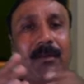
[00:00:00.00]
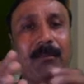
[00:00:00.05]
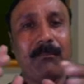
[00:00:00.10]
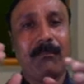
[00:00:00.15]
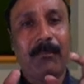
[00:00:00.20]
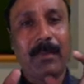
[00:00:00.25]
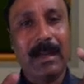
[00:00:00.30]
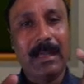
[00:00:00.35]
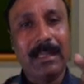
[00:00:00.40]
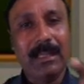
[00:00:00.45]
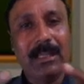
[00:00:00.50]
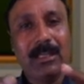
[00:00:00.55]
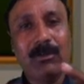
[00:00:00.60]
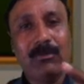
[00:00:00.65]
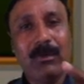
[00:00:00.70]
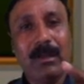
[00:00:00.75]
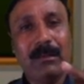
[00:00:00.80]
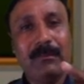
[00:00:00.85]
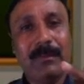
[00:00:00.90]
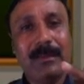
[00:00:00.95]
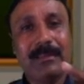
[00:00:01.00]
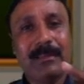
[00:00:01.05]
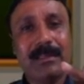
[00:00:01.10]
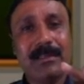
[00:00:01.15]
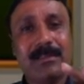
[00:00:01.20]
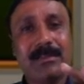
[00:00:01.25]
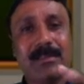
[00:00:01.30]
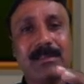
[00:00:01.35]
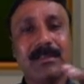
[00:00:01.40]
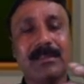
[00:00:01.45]
Bilingual
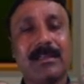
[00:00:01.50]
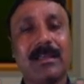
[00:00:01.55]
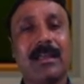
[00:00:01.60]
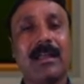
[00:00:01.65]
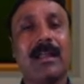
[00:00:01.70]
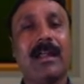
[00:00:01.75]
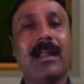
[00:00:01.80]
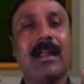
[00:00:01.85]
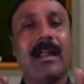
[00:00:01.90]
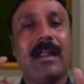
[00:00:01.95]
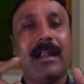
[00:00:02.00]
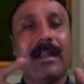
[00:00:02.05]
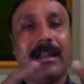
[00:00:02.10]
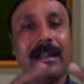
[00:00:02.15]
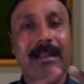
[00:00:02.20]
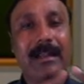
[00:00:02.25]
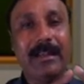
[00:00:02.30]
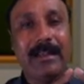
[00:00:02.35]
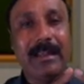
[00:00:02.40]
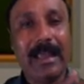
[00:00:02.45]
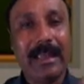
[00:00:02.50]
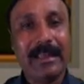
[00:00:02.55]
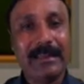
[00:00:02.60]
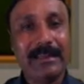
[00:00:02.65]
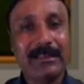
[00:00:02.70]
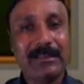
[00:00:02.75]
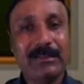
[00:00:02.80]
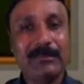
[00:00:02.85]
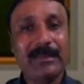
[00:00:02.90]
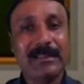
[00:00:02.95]
method,
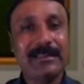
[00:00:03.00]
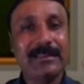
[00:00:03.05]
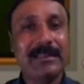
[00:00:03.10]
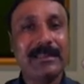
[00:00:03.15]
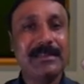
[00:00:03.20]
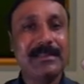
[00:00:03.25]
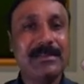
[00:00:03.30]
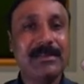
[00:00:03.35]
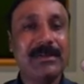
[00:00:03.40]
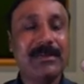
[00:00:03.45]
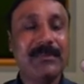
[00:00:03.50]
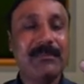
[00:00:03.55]
direct method,